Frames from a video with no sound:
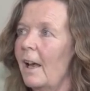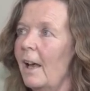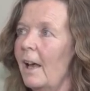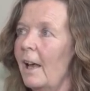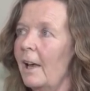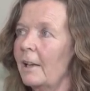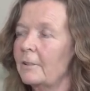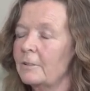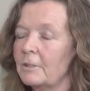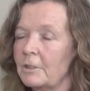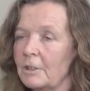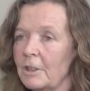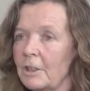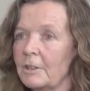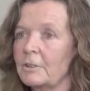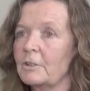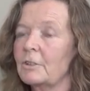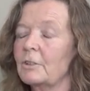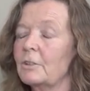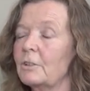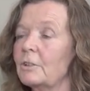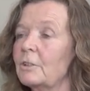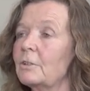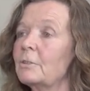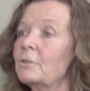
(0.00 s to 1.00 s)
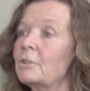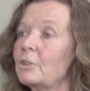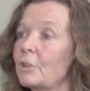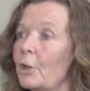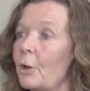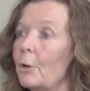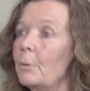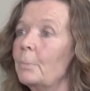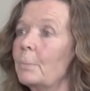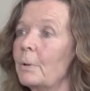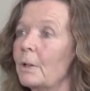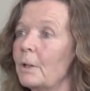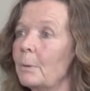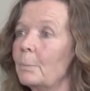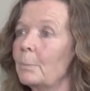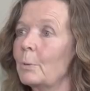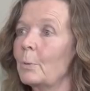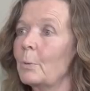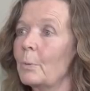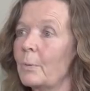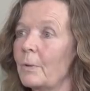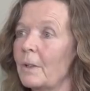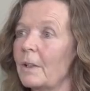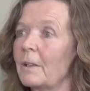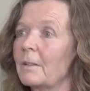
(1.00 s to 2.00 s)
And just to show
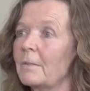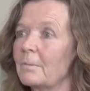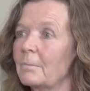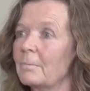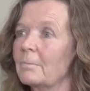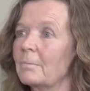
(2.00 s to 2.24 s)
people that,